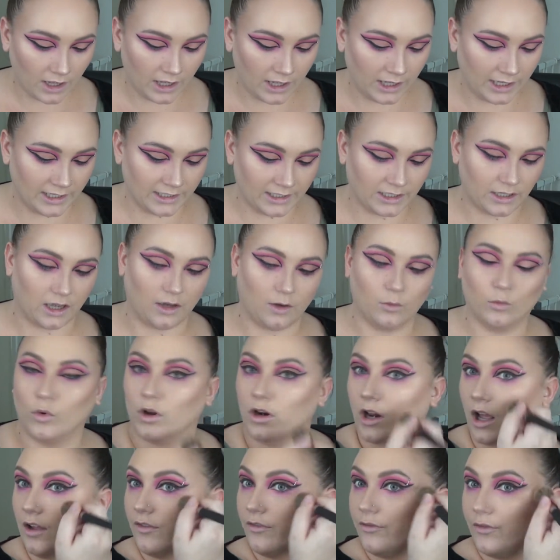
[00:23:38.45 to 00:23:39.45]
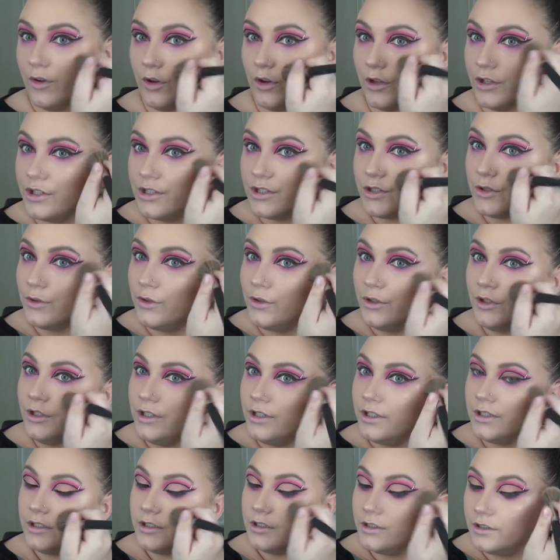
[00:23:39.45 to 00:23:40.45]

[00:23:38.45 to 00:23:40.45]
as what I first thought.